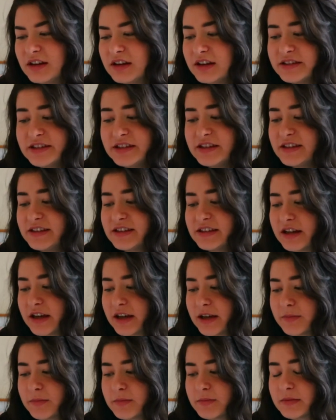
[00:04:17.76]
I'll see you
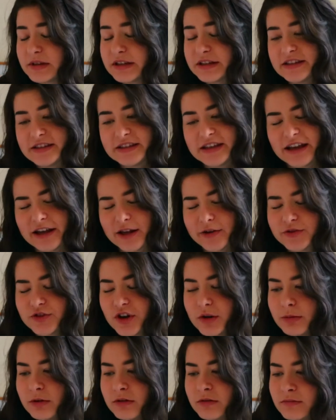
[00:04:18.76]
tonight. Stay out of
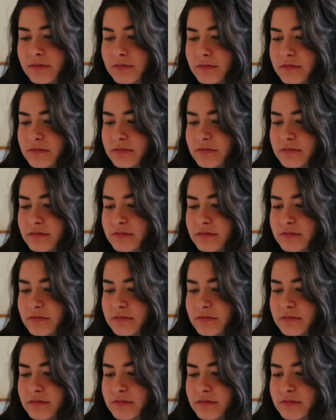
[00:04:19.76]
trouble.